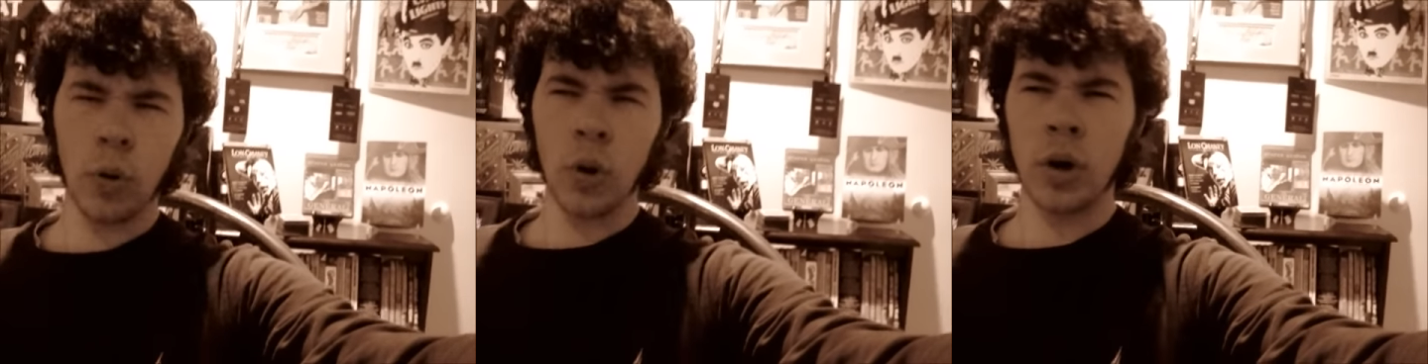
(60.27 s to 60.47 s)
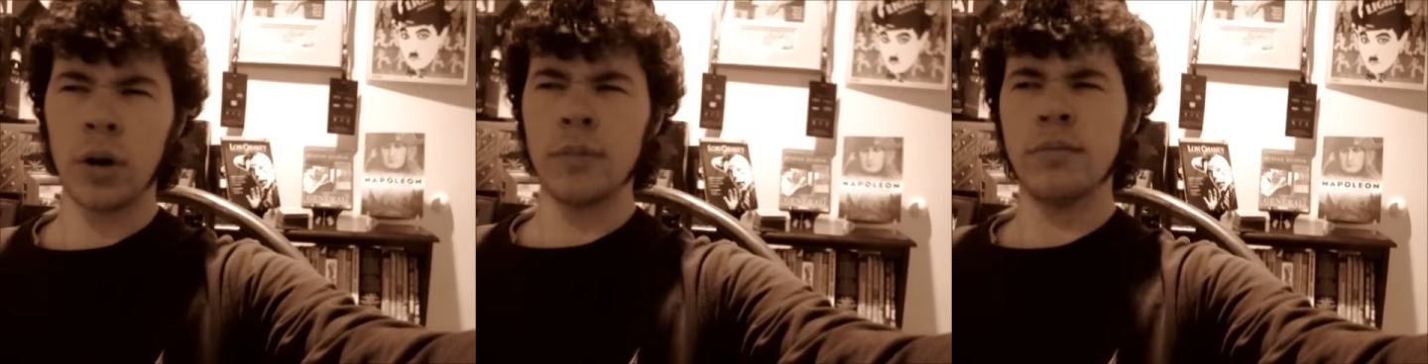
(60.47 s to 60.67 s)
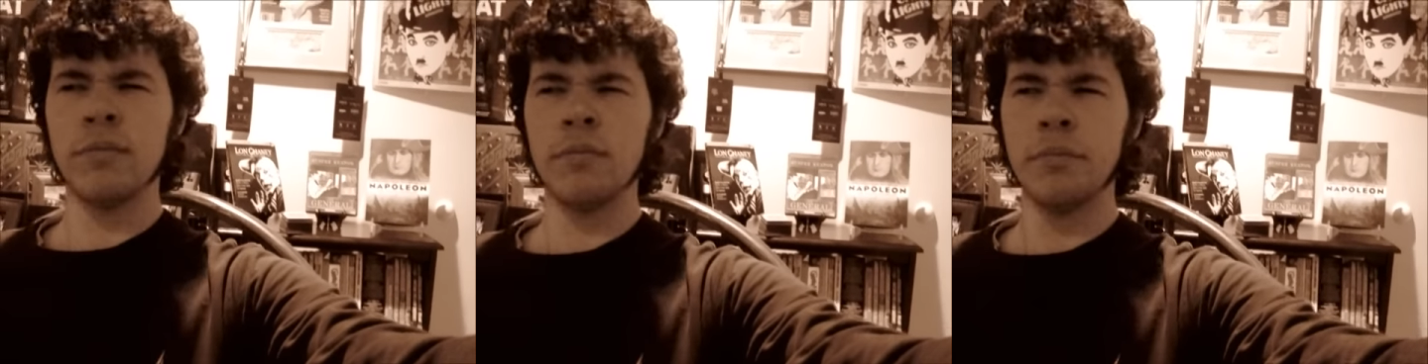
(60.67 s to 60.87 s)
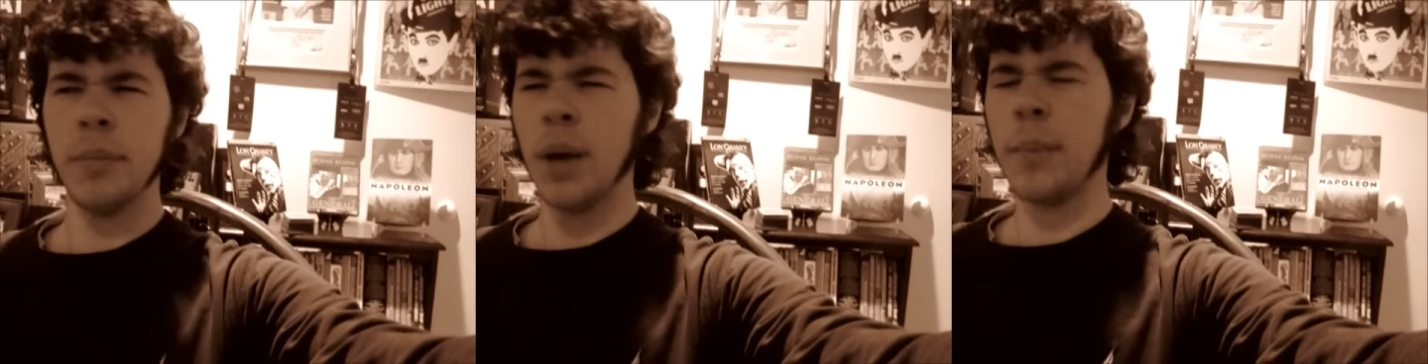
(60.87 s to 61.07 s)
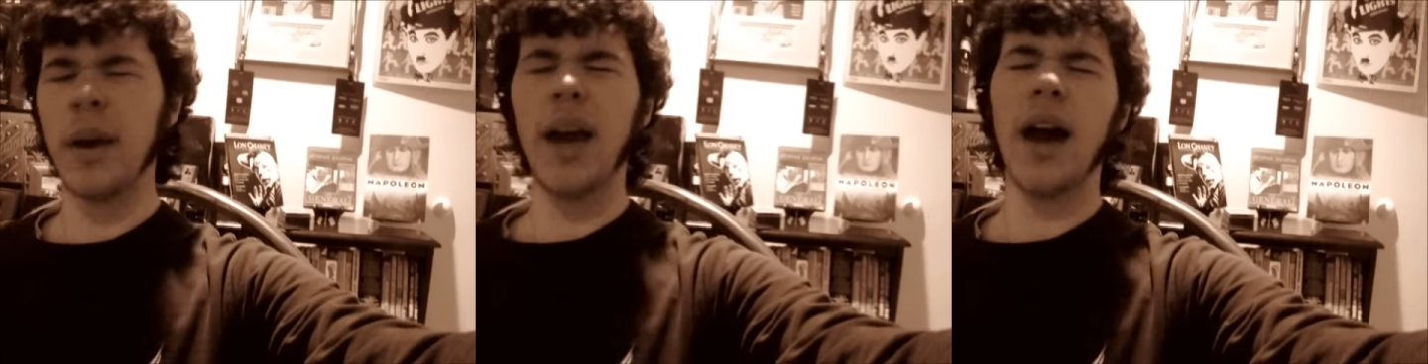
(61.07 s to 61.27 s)
or
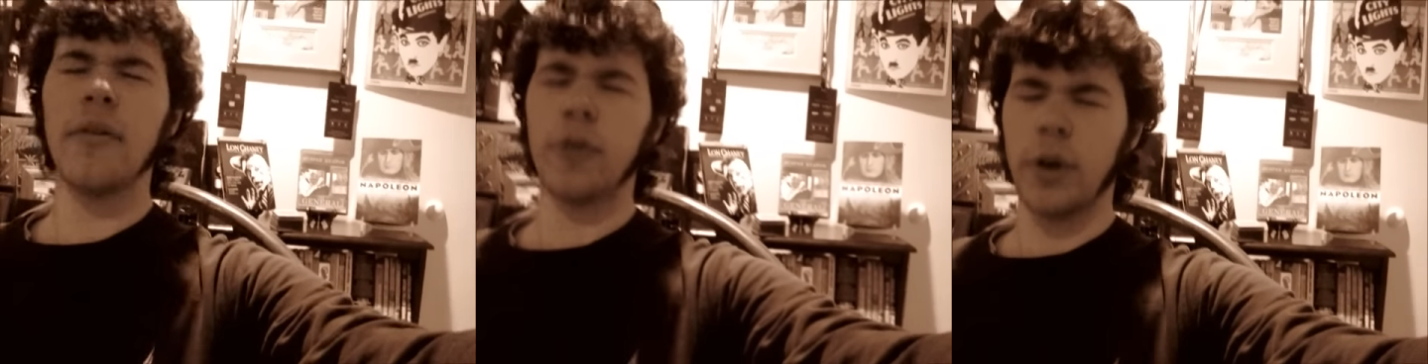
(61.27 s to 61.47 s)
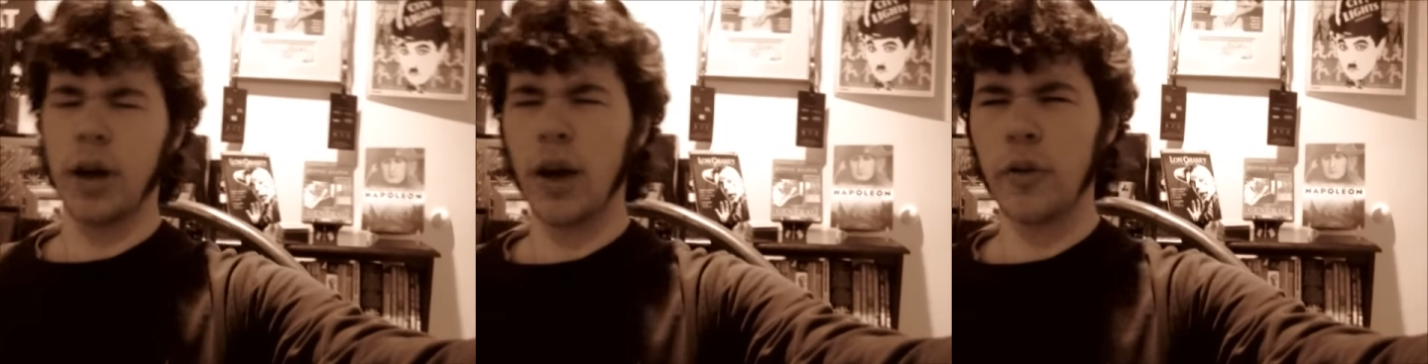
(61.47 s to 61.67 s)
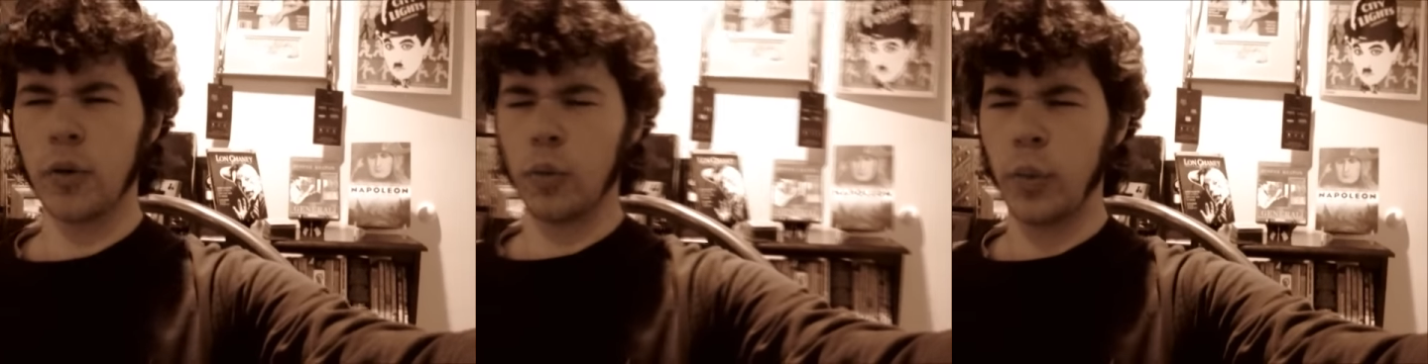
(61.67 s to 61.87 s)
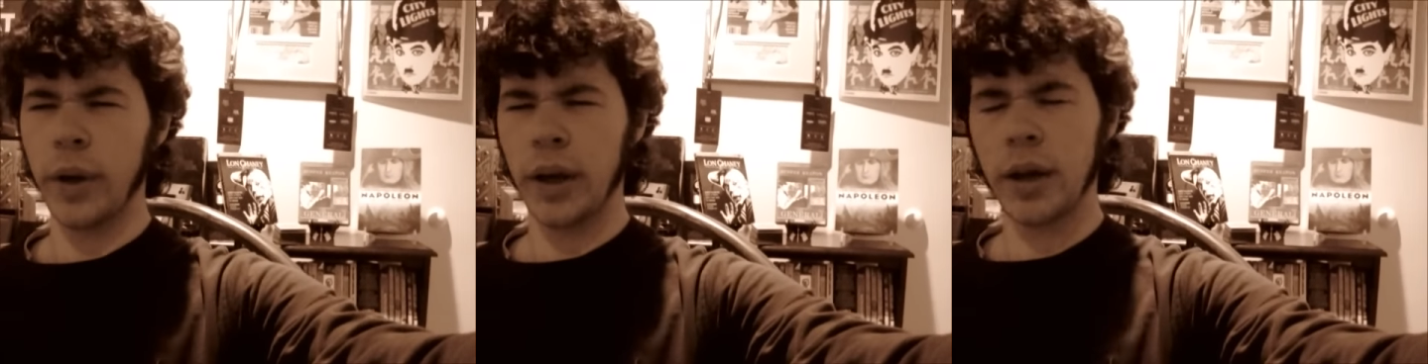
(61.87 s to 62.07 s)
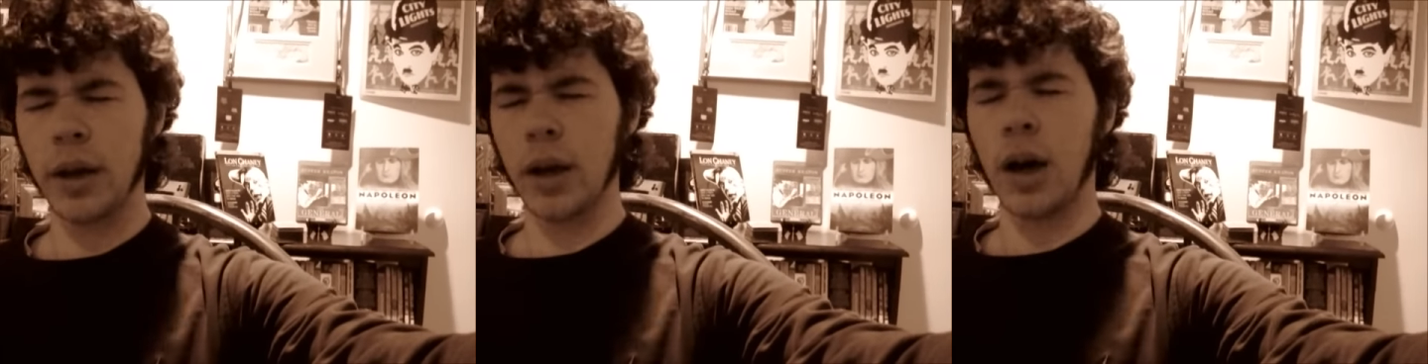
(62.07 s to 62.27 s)
maybe every other
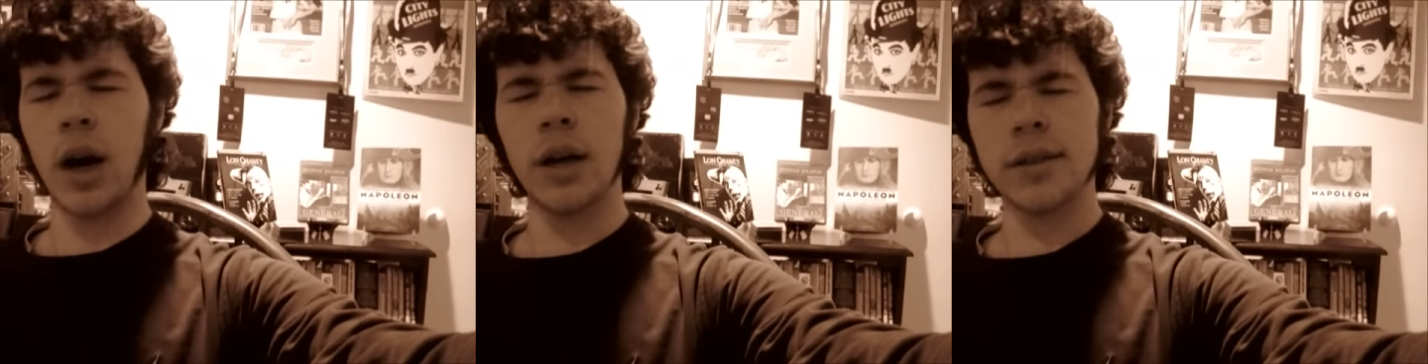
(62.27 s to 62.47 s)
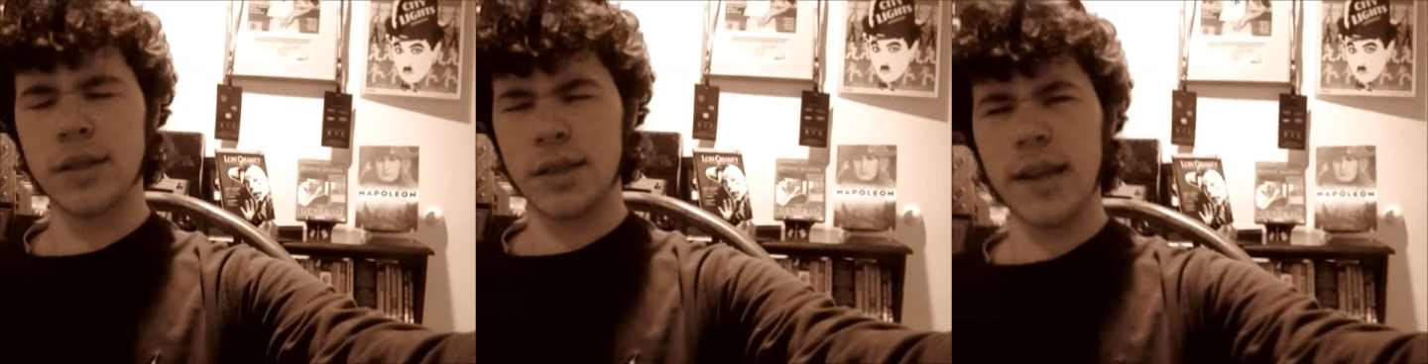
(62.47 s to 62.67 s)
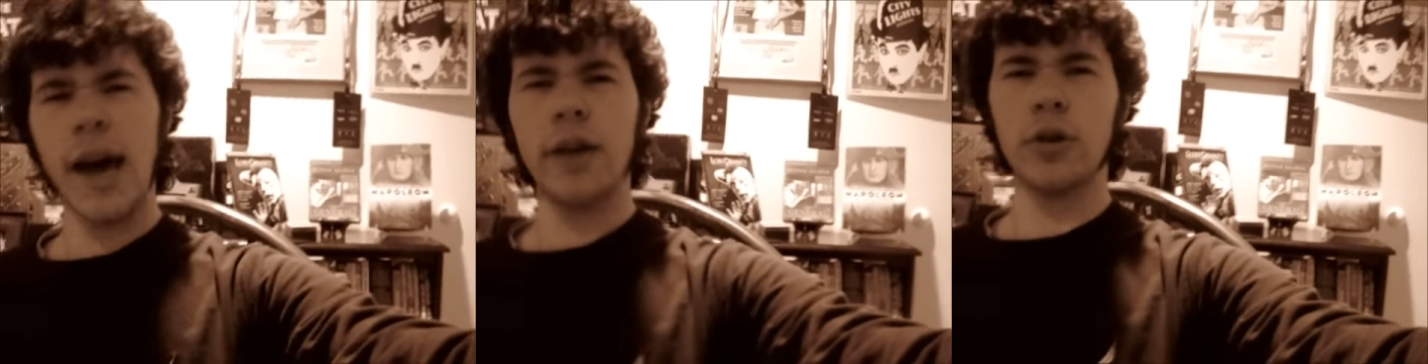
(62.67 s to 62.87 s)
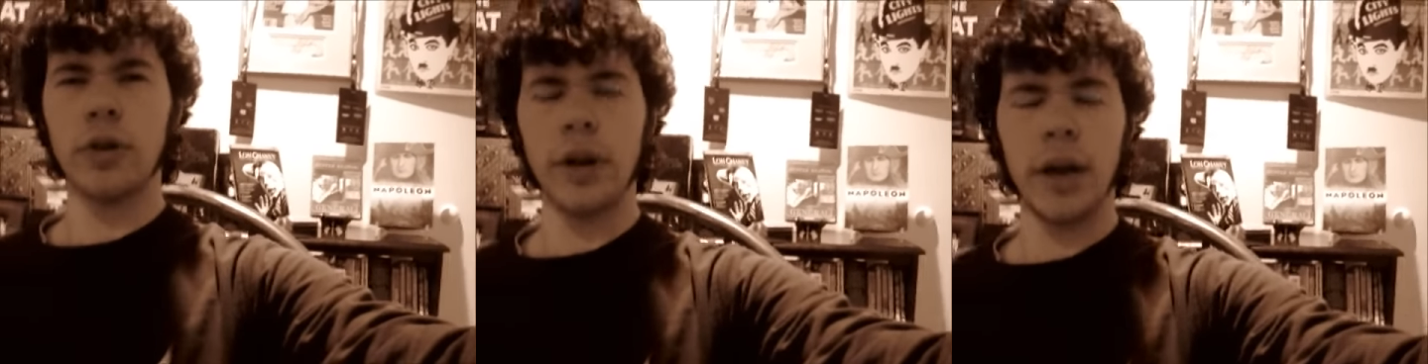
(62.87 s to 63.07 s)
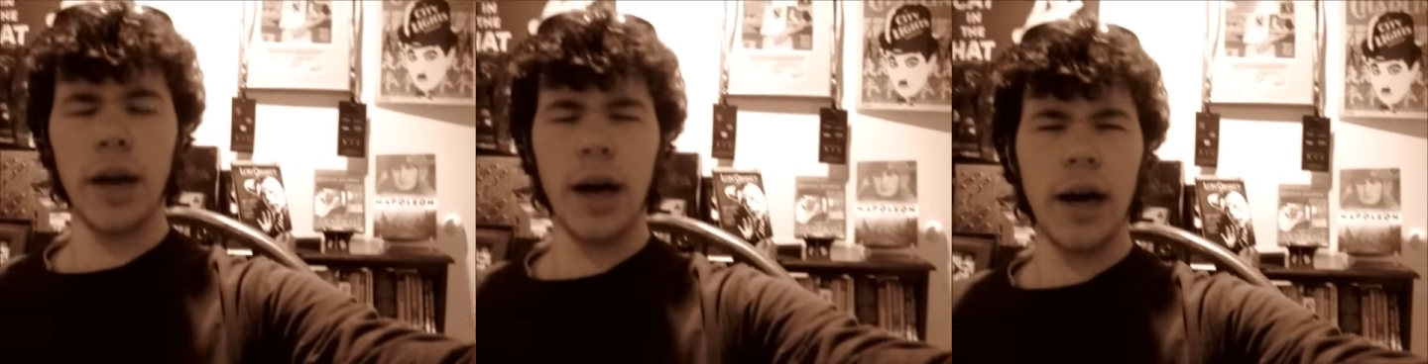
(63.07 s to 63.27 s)
week, on
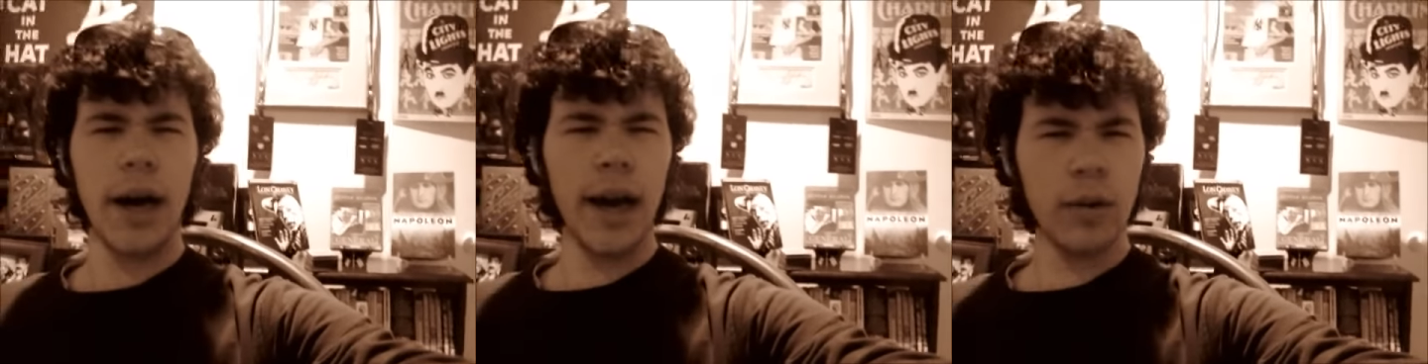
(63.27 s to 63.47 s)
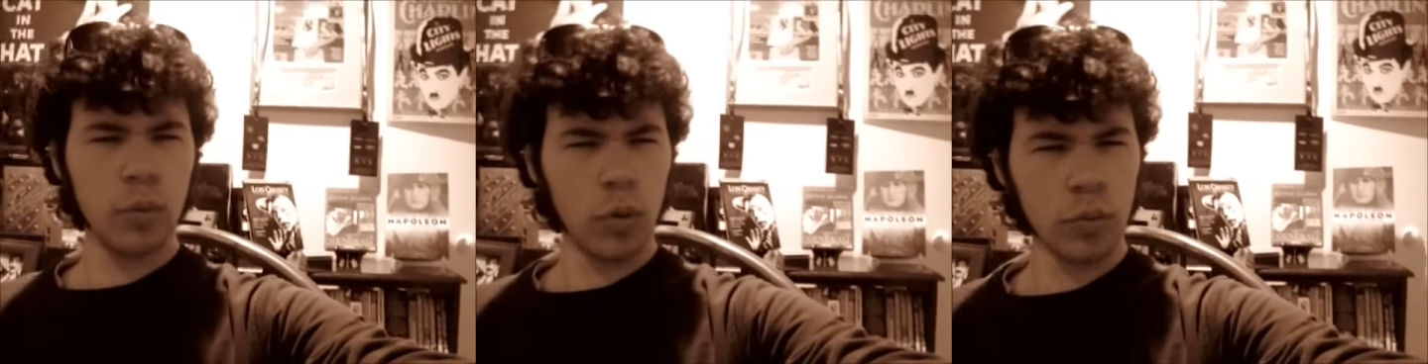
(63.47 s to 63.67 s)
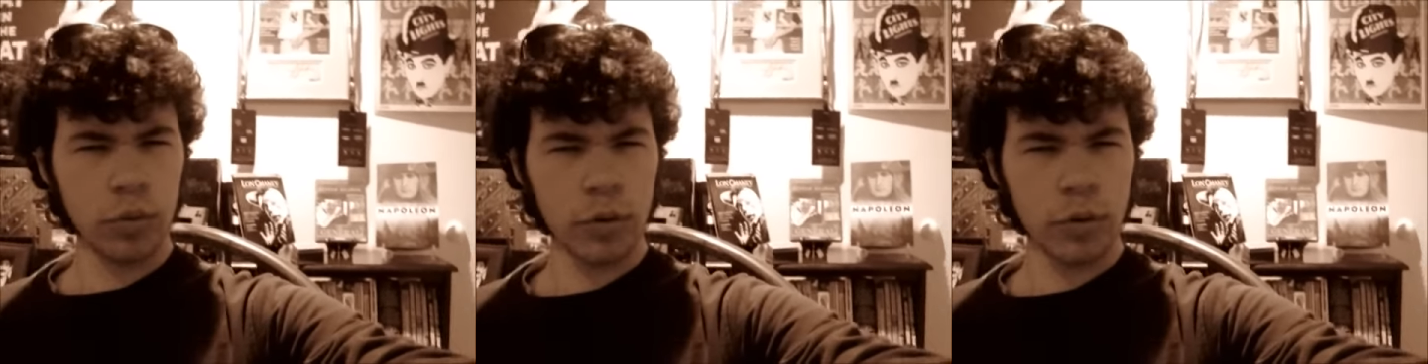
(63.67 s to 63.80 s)
Saturday, I will